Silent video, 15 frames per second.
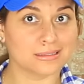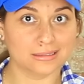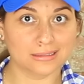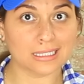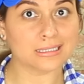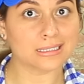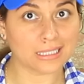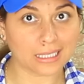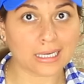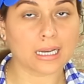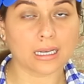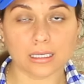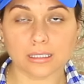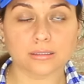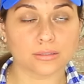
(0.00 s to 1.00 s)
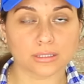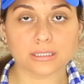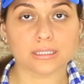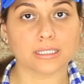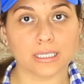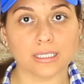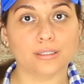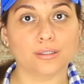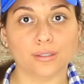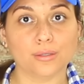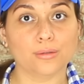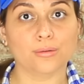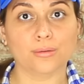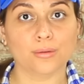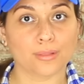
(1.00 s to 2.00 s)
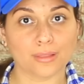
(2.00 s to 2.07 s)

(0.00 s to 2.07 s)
doesn't an electrician need to do